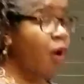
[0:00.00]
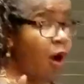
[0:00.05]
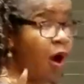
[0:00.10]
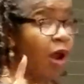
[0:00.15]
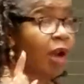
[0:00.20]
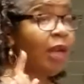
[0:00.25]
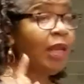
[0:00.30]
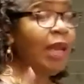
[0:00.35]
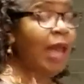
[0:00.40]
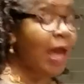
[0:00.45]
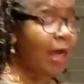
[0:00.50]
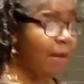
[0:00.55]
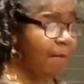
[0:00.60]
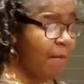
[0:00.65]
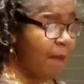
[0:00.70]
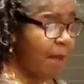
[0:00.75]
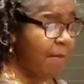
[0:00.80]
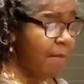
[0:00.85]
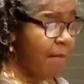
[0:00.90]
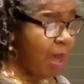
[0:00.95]
hardly out of
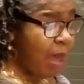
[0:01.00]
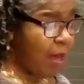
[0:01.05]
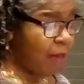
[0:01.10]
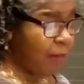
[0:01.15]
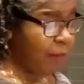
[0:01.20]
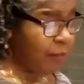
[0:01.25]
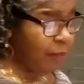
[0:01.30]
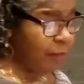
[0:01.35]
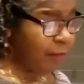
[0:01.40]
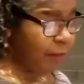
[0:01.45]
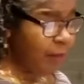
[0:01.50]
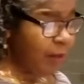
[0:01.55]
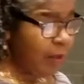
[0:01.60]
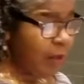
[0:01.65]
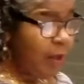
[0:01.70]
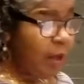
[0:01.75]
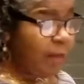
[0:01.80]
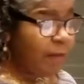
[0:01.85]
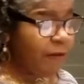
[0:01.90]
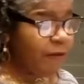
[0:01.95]
my mouth
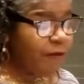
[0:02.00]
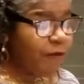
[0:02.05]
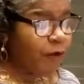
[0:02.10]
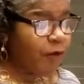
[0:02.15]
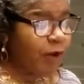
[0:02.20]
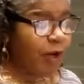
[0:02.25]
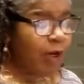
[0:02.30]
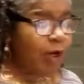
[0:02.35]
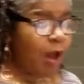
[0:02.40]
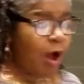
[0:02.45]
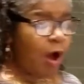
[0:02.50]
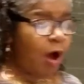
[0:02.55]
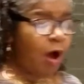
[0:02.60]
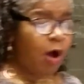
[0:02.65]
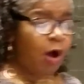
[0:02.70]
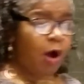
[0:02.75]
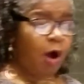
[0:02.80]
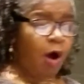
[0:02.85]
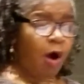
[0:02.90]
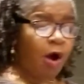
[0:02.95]
before the
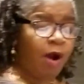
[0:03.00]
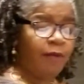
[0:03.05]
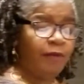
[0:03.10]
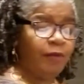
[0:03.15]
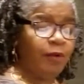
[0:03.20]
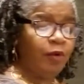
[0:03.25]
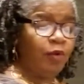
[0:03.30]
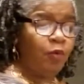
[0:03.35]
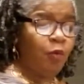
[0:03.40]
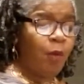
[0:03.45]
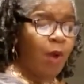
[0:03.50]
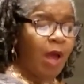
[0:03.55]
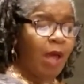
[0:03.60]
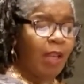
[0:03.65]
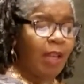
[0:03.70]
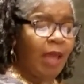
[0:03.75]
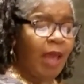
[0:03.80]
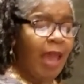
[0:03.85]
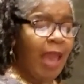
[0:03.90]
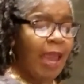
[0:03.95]
long arms of
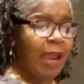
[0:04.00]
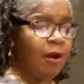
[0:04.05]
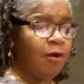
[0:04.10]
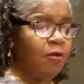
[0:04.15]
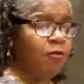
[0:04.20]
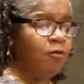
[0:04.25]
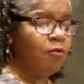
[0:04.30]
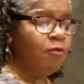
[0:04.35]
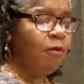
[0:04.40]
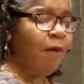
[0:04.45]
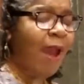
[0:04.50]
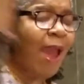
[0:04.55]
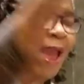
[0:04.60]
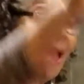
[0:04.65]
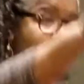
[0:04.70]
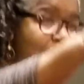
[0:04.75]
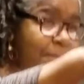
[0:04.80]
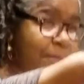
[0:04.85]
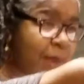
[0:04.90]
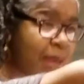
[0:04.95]
Luella had
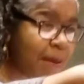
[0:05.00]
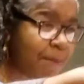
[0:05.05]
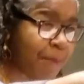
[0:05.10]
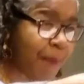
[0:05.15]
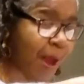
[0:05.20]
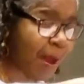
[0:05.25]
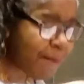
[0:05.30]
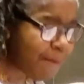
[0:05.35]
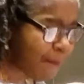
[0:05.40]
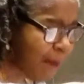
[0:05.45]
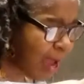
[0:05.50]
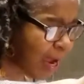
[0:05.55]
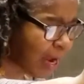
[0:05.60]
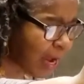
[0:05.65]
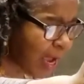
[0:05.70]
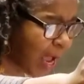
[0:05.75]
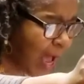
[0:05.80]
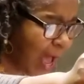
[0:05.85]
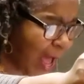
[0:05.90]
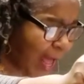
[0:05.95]
grabbed me by my
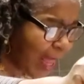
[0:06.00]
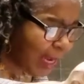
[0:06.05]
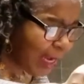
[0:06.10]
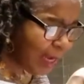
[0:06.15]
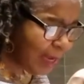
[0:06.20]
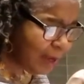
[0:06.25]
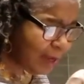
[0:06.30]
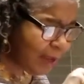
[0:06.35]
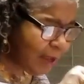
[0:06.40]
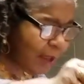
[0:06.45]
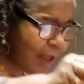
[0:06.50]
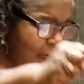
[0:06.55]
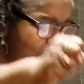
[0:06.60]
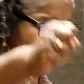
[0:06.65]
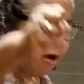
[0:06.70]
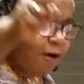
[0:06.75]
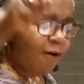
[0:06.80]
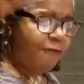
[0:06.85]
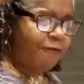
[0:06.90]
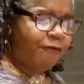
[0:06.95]
collar,
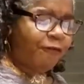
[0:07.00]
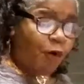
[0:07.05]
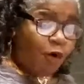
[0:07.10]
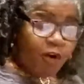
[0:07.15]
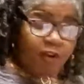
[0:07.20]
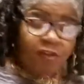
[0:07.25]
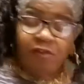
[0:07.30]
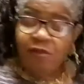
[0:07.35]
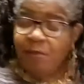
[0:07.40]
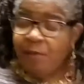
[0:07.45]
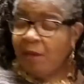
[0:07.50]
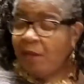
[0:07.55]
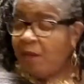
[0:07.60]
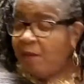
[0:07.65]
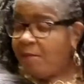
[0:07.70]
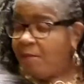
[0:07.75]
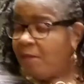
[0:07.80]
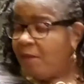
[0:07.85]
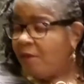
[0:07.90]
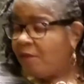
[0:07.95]
forced me to
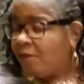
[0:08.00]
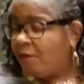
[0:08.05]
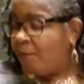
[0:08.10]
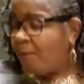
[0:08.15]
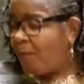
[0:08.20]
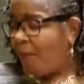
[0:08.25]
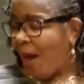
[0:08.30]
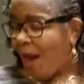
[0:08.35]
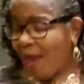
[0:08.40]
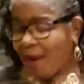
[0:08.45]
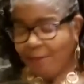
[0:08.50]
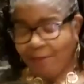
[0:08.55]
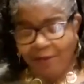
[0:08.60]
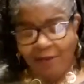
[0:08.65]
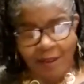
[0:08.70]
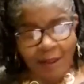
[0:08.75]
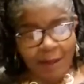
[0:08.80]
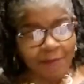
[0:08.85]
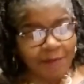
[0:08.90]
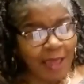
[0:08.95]
miss the bottom
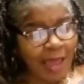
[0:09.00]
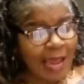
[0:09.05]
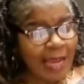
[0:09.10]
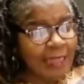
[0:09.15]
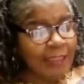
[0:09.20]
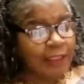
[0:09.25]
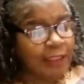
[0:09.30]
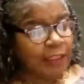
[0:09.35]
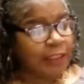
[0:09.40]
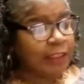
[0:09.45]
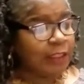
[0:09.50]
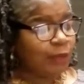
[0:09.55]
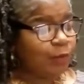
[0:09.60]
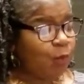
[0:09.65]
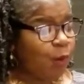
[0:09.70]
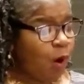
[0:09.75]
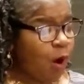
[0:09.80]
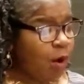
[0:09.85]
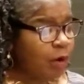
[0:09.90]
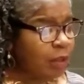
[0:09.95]
steps I had just
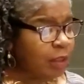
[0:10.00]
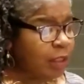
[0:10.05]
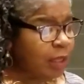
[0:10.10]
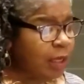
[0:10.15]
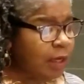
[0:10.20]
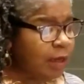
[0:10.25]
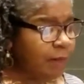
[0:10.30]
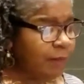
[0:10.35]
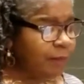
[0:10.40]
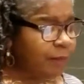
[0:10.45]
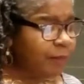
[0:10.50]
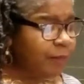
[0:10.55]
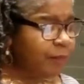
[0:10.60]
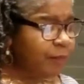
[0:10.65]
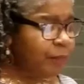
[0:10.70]
walked up.